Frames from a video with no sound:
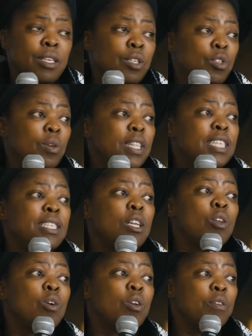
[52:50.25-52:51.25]
So there's a
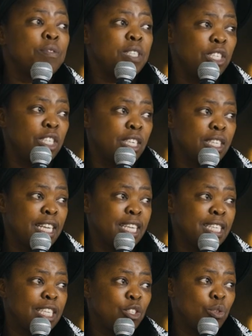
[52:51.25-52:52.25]
lot of teaching
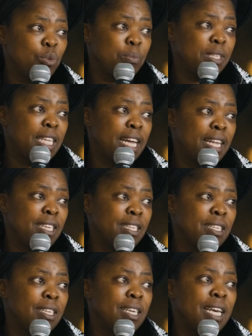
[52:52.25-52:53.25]
that needs to be done.
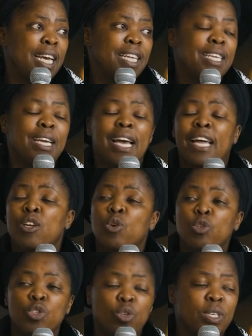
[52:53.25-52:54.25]
And there are no
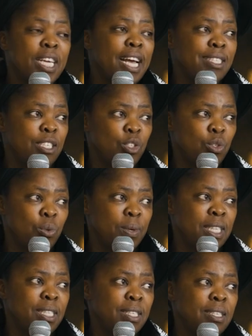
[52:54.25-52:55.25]
shortcuts into
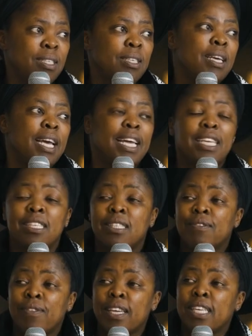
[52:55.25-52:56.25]
it. And
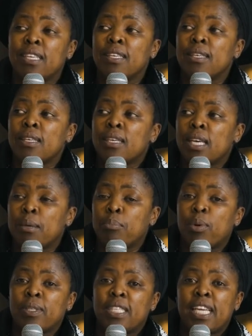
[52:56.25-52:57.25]
it's very
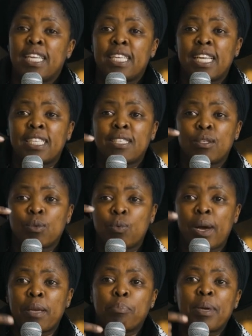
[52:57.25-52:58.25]
important that
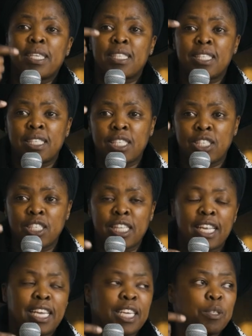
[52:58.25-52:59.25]
one person teach
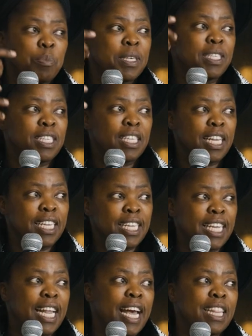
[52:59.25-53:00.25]
the next person and
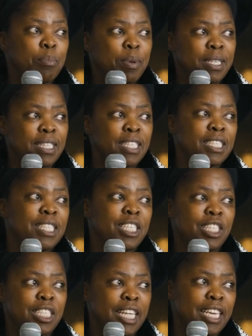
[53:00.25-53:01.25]
that other person
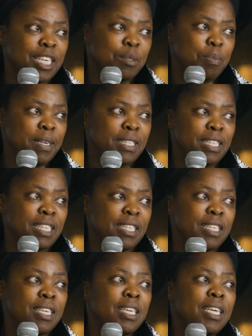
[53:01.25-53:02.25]
teach the next person.
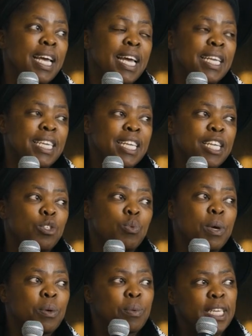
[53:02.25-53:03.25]
And that's
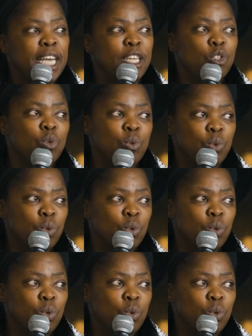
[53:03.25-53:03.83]
where we would get to